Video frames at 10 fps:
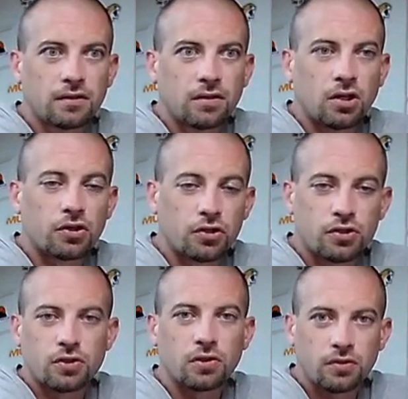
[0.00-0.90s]
under
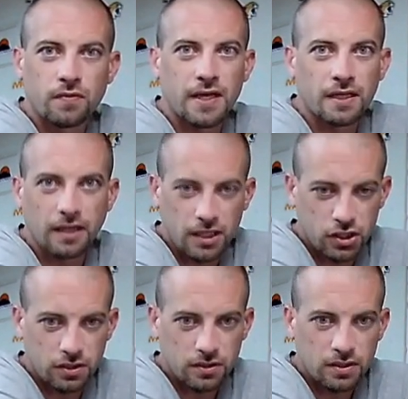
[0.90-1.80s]
certain
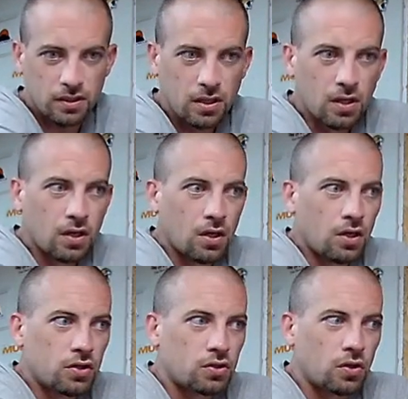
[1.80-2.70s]
regulations.
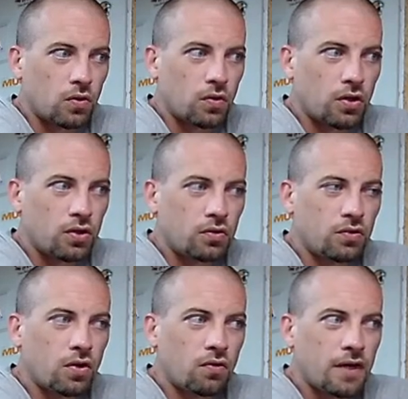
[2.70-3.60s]
So you
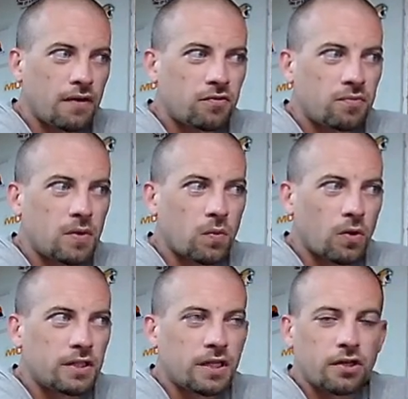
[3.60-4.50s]
don't have to be
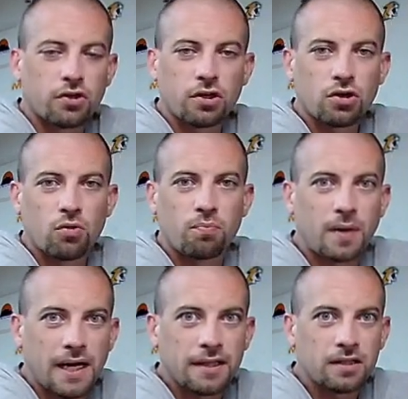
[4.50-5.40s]
worried that you're going to go
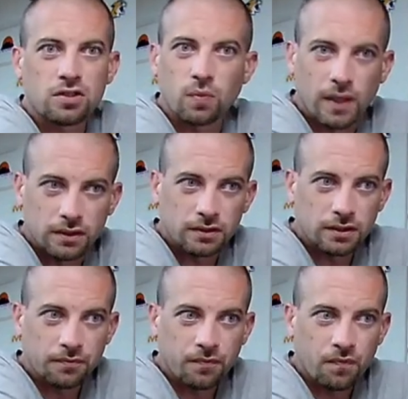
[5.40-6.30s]
buy this
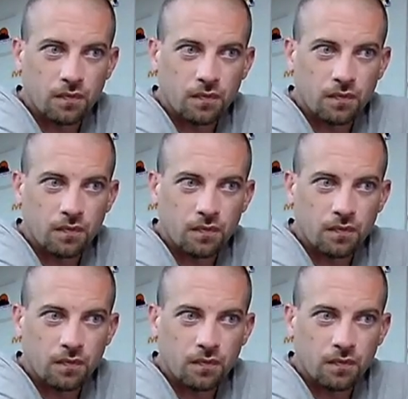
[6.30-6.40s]
welder